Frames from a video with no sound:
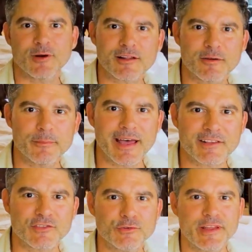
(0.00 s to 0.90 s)
welcome
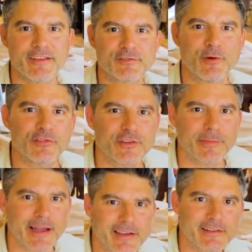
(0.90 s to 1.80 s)
back to Dave's
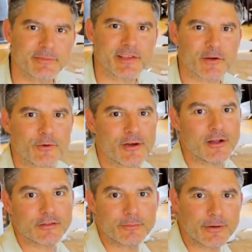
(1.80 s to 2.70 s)
Post-Apocalyptic
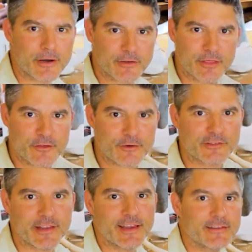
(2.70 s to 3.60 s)
World, part
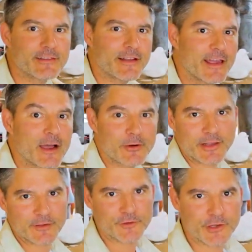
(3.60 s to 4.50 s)
13 today. I want
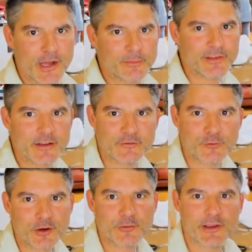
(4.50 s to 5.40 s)
to give you an update of
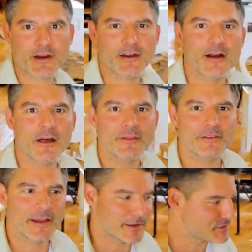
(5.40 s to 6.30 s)
where we are on the
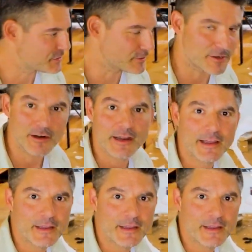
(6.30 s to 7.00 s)
dinosaur.